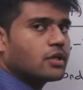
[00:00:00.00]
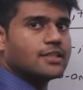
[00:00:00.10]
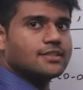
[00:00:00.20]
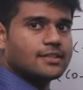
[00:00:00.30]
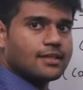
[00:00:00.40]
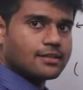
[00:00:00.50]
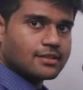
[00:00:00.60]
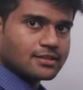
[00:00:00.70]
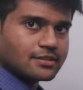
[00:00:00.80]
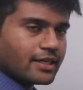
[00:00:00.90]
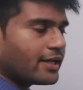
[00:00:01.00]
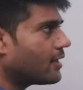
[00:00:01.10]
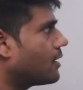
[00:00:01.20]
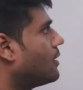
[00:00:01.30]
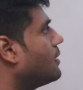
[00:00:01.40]
consider this
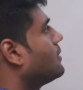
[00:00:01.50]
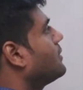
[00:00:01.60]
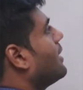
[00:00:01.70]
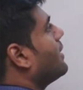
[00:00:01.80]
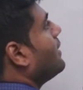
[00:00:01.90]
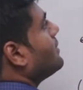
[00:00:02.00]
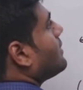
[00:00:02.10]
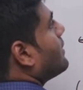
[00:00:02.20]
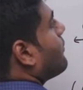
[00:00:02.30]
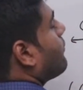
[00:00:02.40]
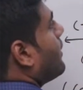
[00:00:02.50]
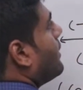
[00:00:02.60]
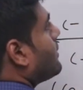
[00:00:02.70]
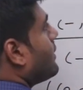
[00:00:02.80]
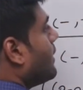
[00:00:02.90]
thing. There is a
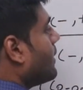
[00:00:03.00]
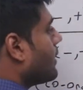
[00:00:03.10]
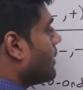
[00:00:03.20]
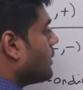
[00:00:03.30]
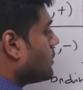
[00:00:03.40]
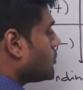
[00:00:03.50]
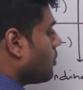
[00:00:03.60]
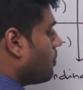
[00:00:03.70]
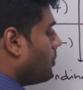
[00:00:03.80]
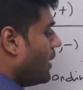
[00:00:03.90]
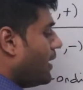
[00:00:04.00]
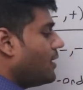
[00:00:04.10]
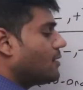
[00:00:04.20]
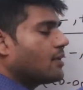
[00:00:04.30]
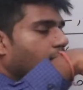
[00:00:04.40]
different thing. So
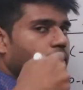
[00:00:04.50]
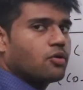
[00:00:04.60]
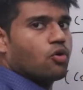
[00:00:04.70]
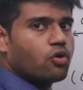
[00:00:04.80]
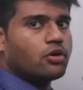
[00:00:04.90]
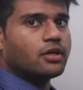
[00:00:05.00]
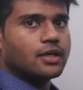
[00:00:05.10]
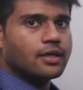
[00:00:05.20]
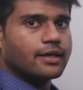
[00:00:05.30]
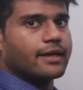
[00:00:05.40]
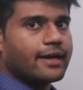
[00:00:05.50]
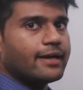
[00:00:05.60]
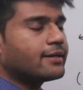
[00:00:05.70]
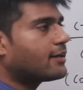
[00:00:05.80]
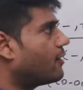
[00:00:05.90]
please don't
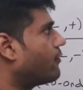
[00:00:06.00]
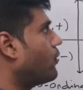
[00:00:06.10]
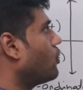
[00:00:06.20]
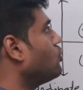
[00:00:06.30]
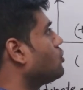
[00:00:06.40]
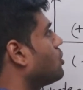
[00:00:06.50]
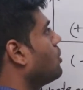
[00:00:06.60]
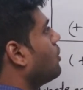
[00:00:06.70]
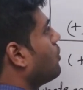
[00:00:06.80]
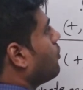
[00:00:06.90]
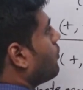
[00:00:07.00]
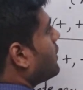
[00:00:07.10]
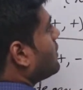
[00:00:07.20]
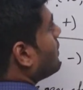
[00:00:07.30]
get confused with